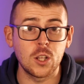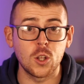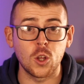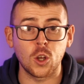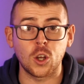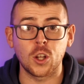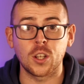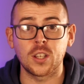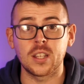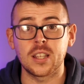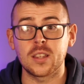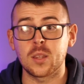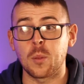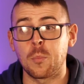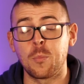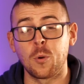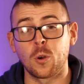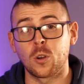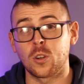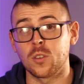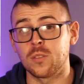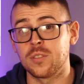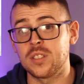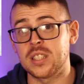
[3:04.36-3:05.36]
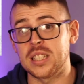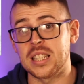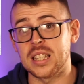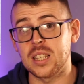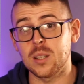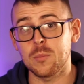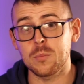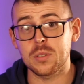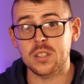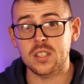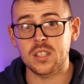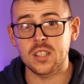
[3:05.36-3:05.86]
looking at the book of
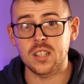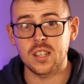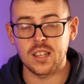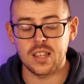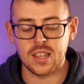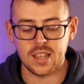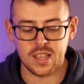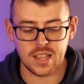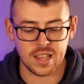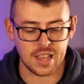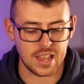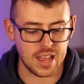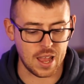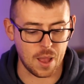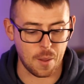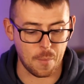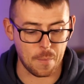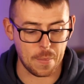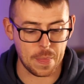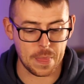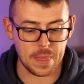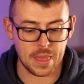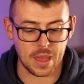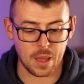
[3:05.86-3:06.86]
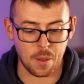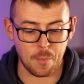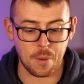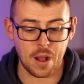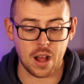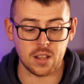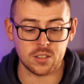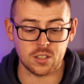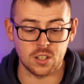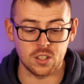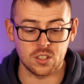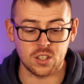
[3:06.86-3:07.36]
James, and
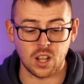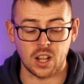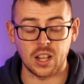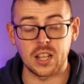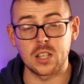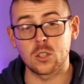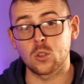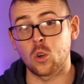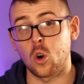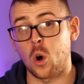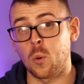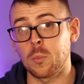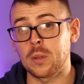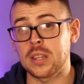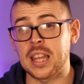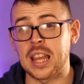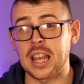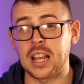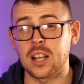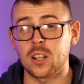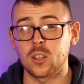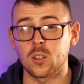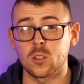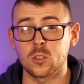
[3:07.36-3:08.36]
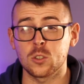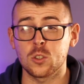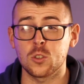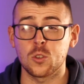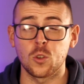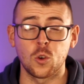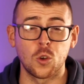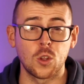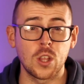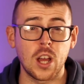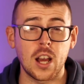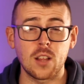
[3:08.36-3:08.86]
Pastor Johnny's going to be taking us
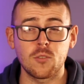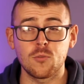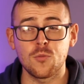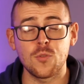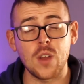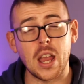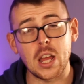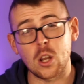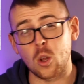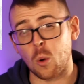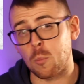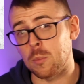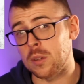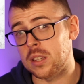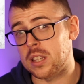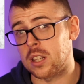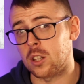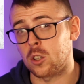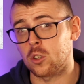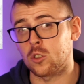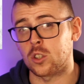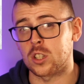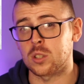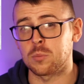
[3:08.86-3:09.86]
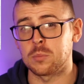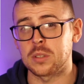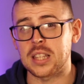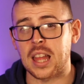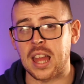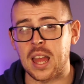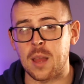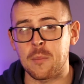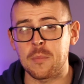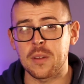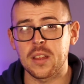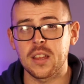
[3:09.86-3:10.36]
through that right up until Christmas
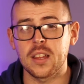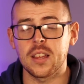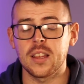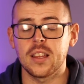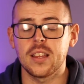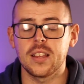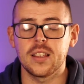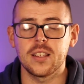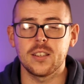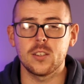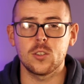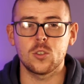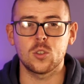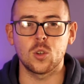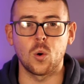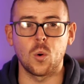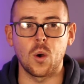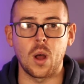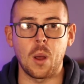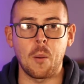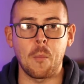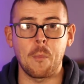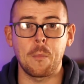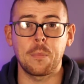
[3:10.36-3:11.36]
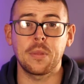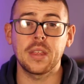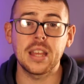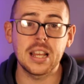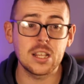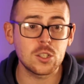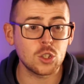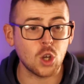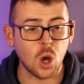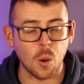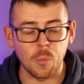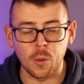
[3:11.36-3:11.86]
time. So
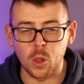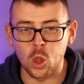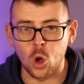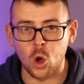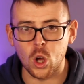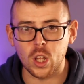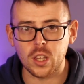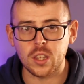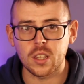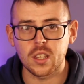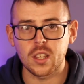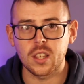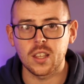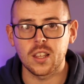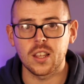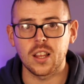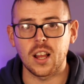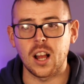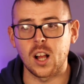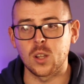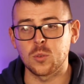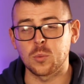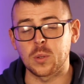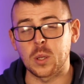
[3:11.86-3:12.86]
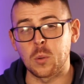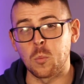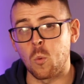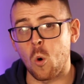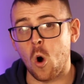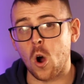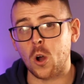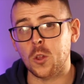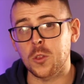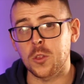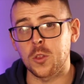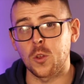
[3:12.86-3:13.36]
please come along as we
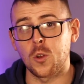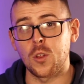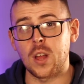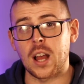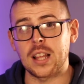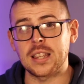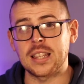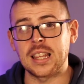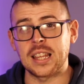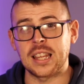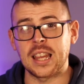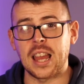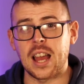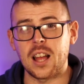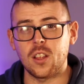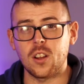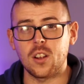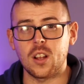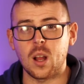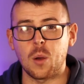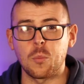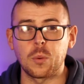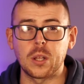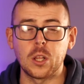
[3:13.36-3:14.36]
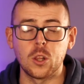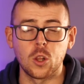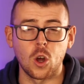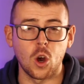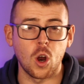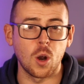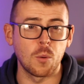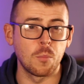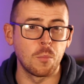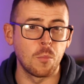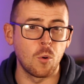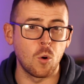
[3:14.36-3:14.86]
walk through that together and we
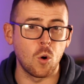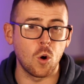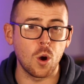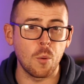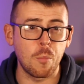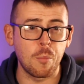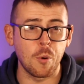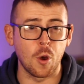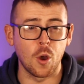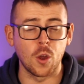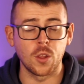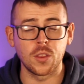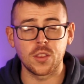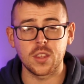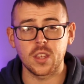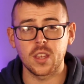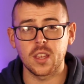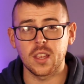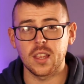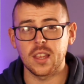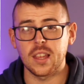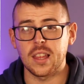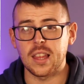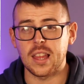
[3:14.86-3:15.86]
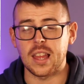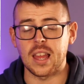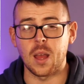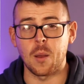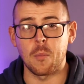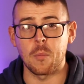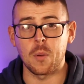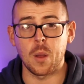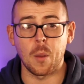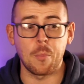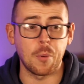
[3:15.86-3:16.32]
learn more about that